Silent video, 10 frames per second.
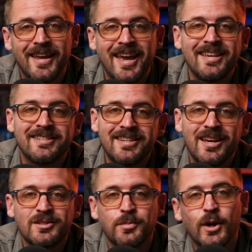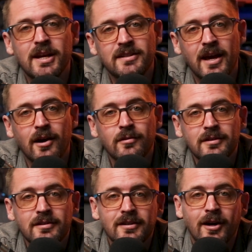ACS
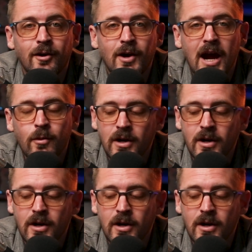breakdown. All right.